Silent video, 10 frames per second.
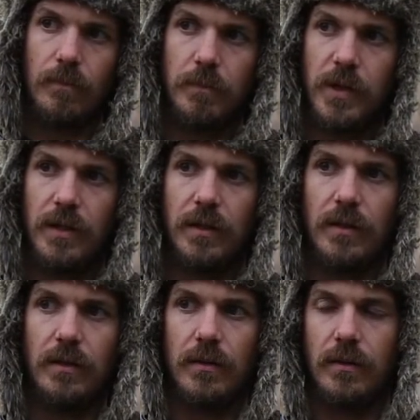been
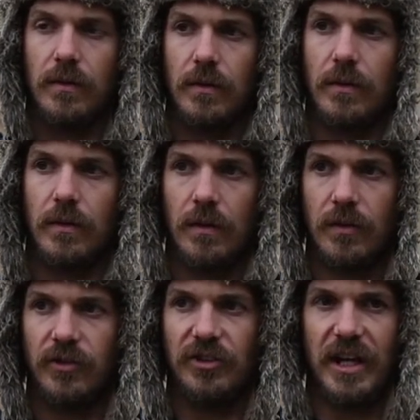a
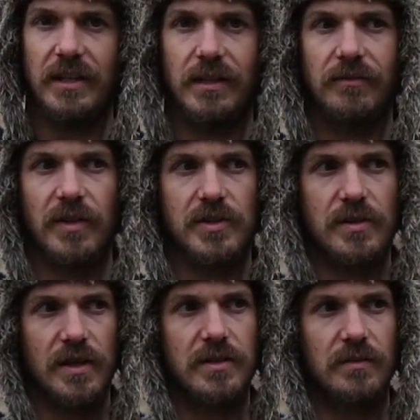standing
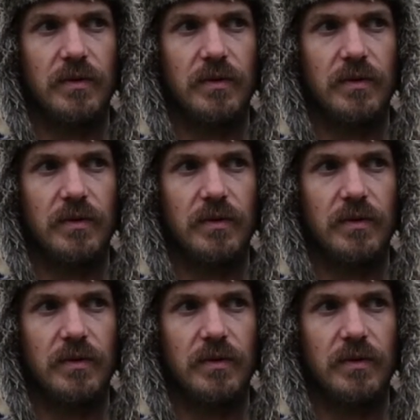frustration